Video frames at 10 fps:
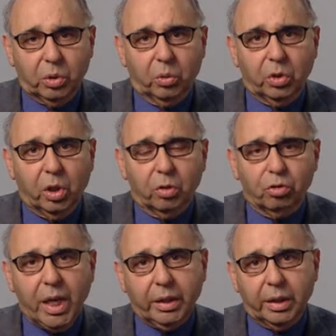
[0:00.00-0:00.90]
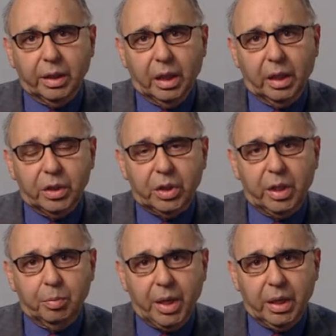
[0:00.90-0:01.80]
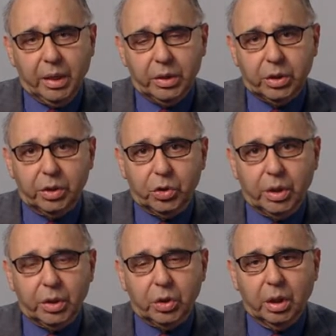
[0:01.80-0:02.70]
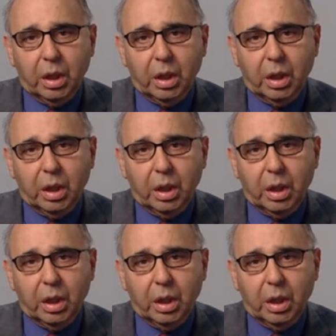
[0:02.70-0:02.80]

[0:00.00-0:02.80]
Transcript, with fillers: or not recognized in many instances.